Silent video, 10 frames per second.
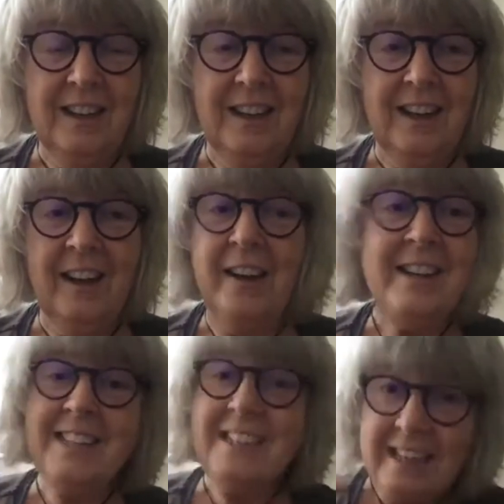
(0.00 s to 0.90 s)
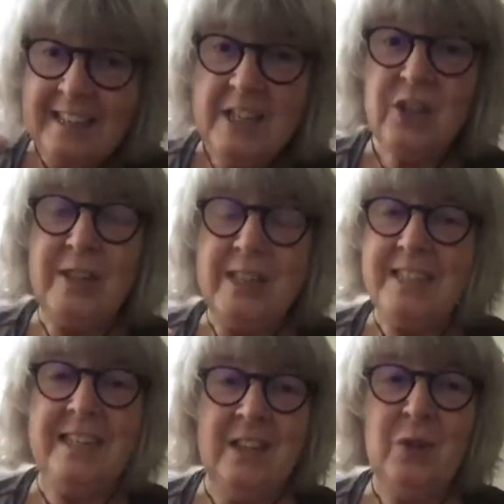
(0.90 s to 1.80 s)
And I literally
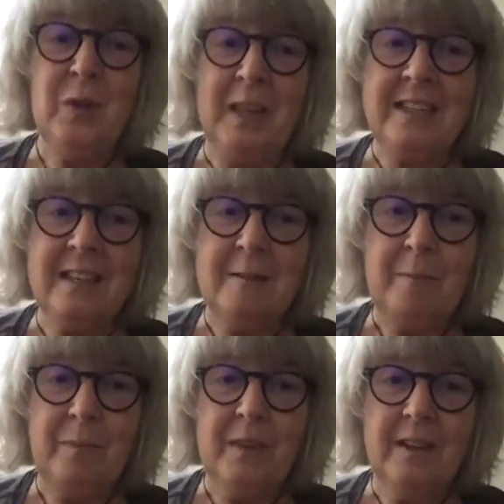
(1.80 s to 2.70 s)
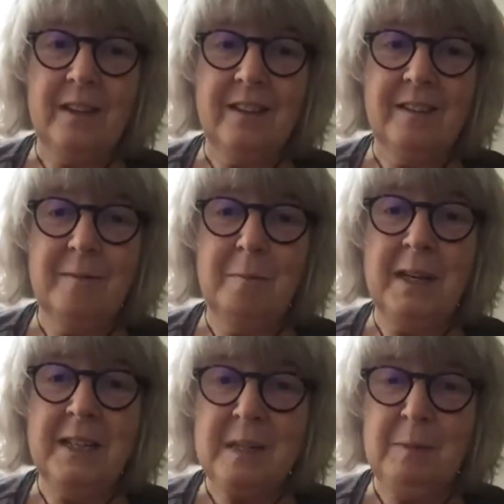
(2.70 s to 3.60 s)
didn't know that.
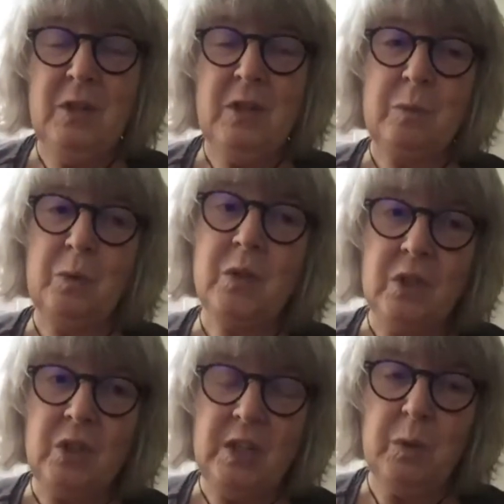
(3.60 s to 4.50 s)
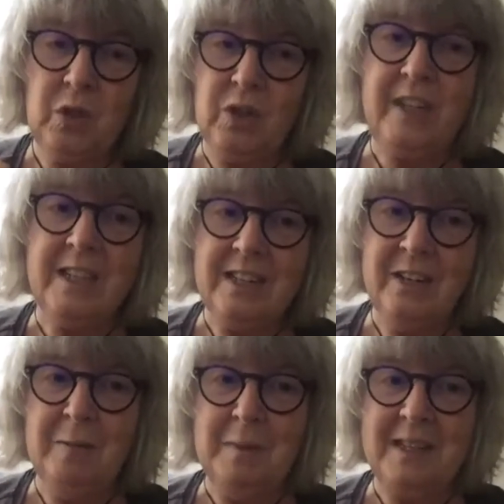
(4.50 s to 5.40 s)
My experience was that she was trying to
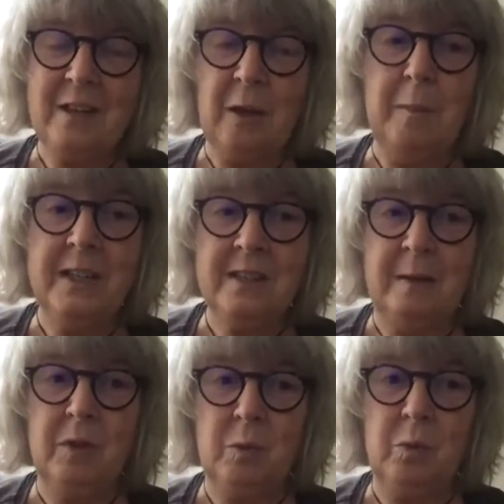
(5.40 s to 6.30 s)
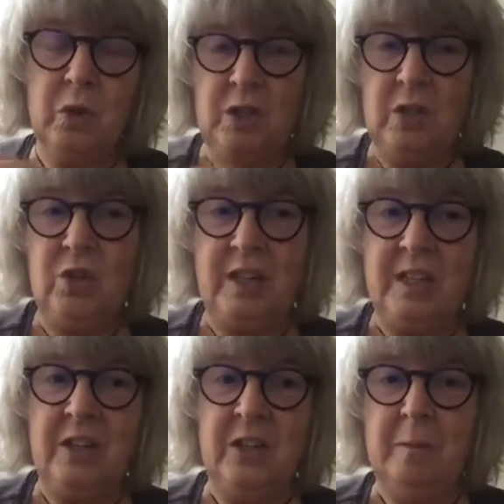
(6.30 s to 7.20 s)
hurt me. So my assumption was she's trying to
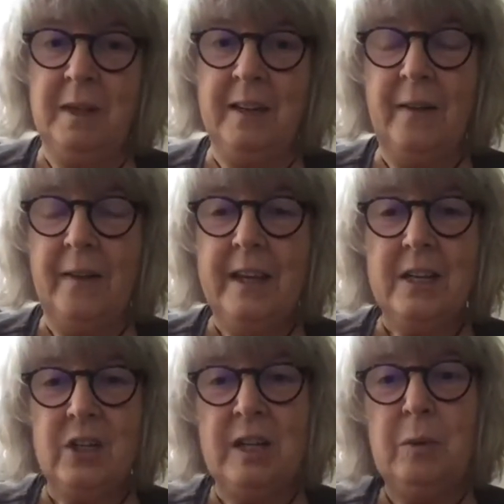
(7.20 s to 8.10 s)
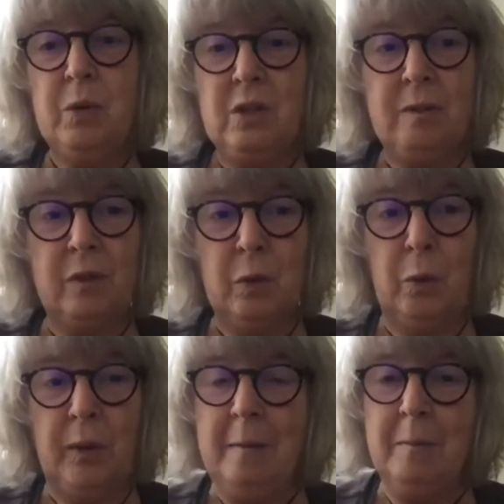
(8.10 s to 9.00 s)
hurt me. She wouldn't have thought
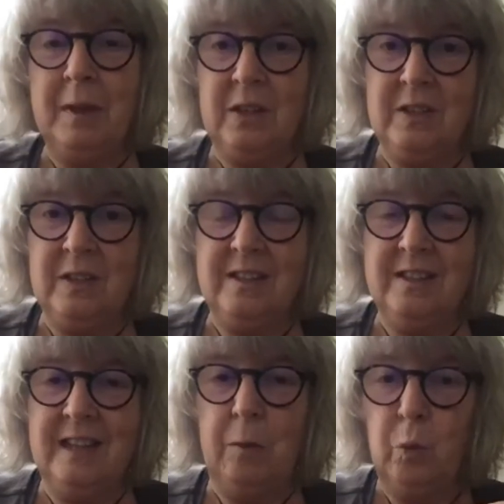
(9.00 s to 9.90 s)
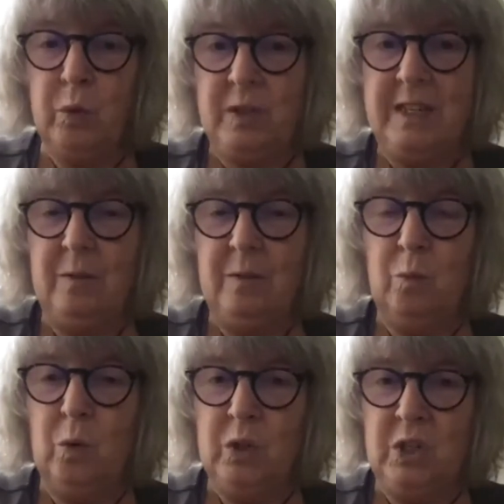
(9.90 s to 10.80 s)
that because that wasn't
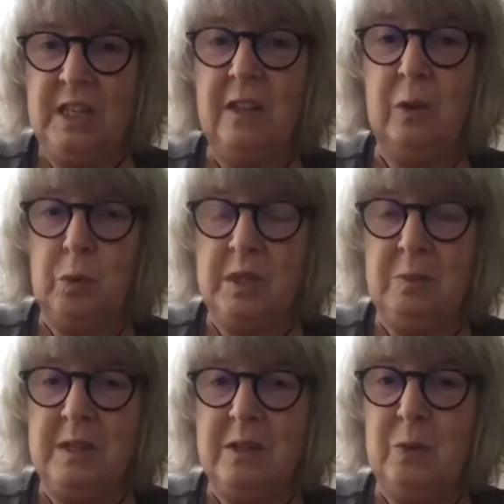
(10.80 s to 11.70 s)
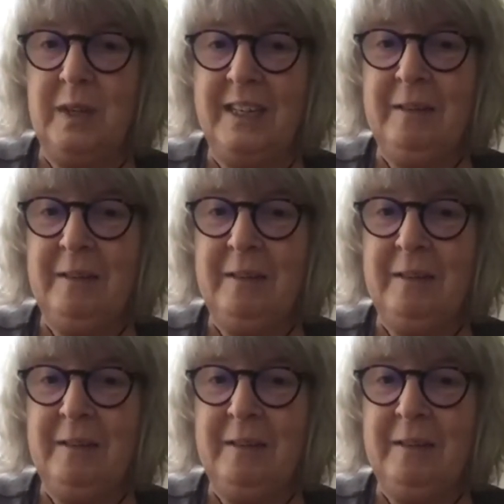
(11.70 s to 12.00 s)
what she thought she was doing.